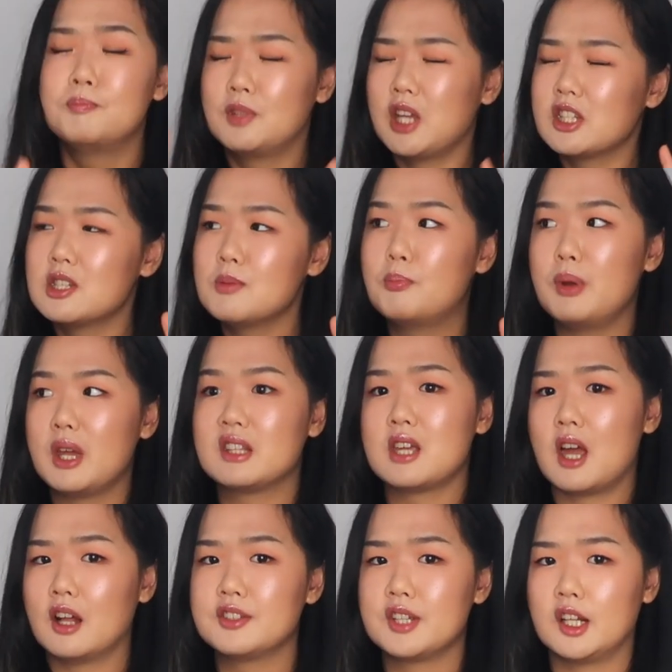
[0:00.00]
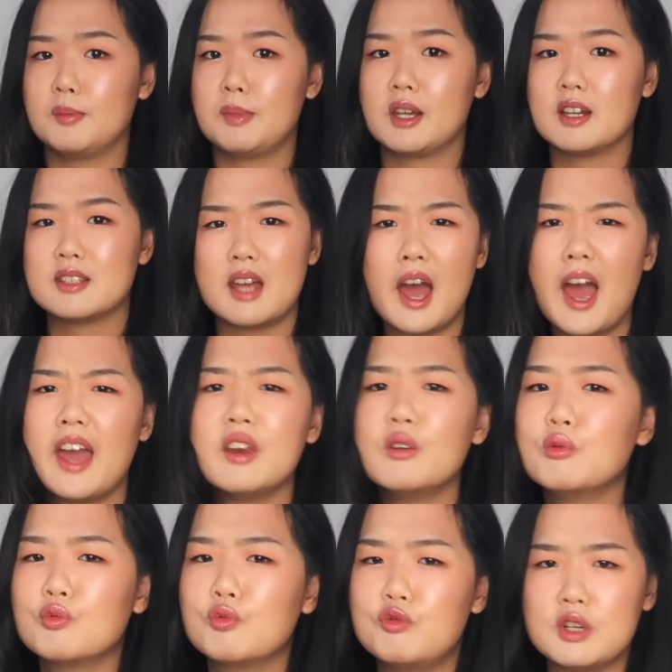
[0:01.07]
That's a big telltale because I
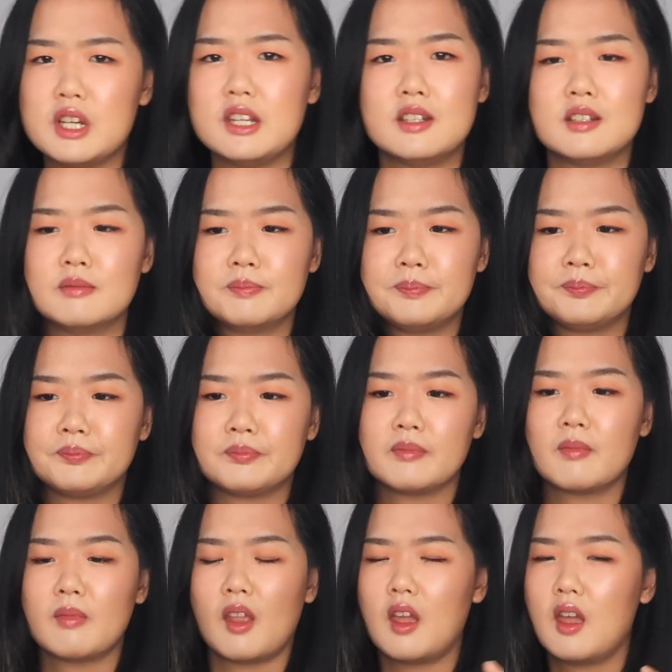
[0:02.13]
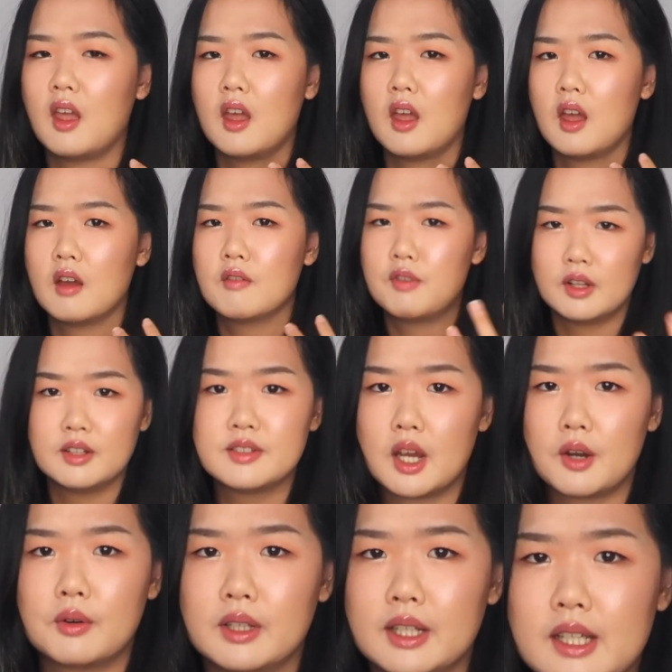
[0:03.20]
don't read
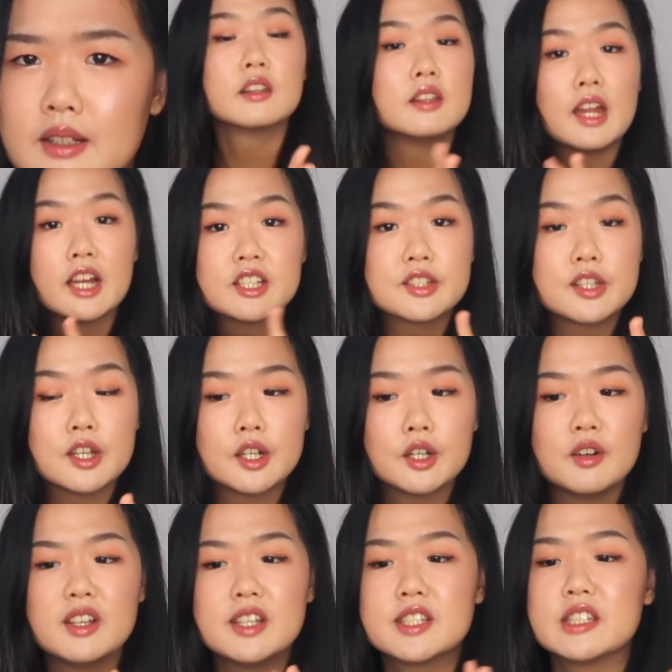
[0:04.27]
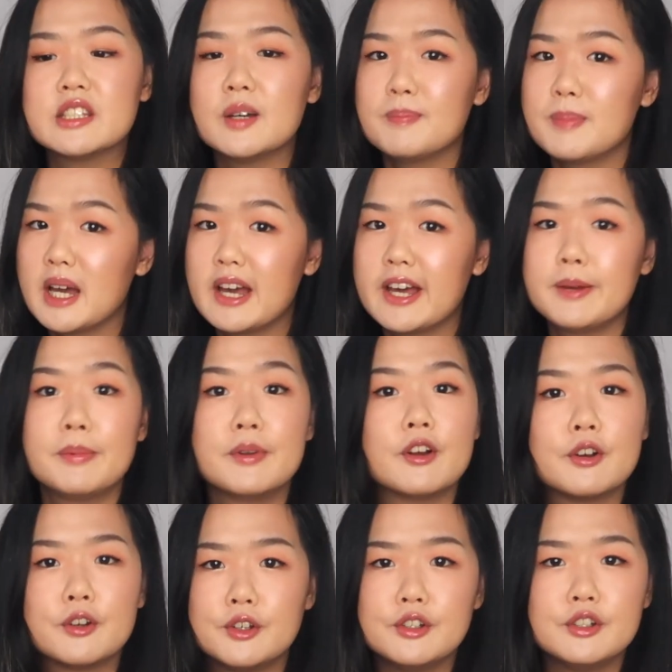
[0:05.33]
voluntarily. The next tier is not bad but
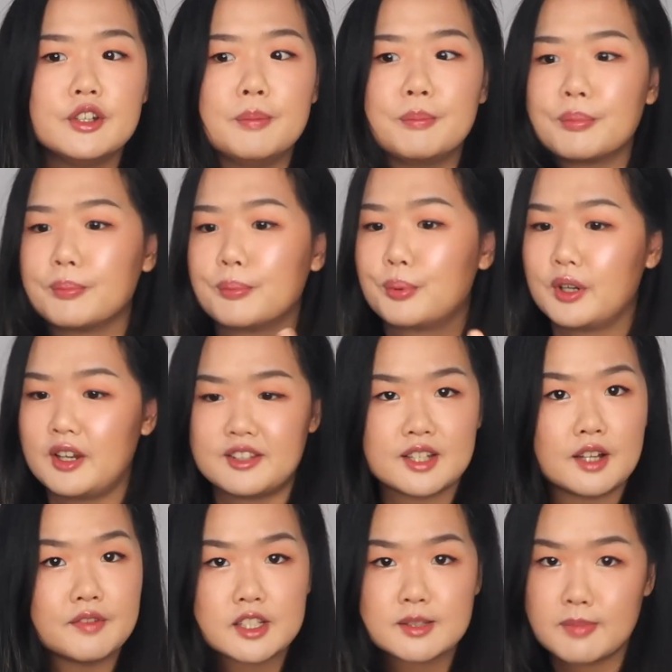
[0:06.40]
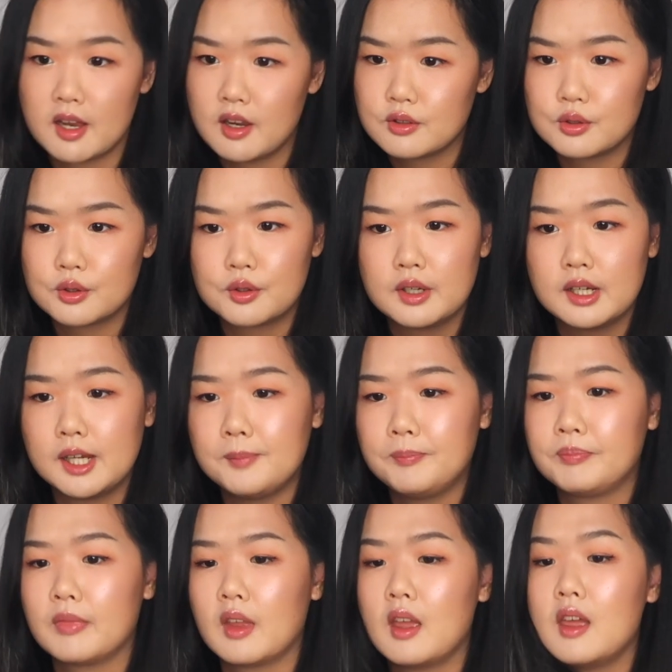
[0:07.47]
not good, pretty
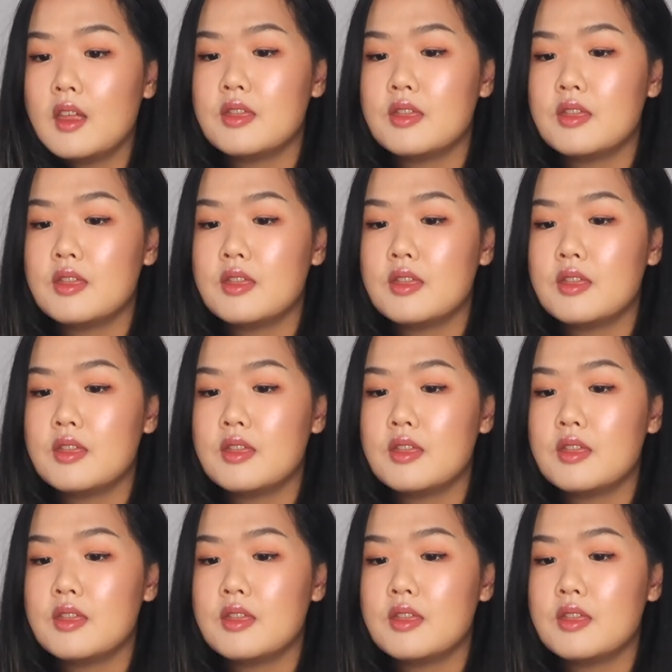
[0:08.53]
self-explanatory.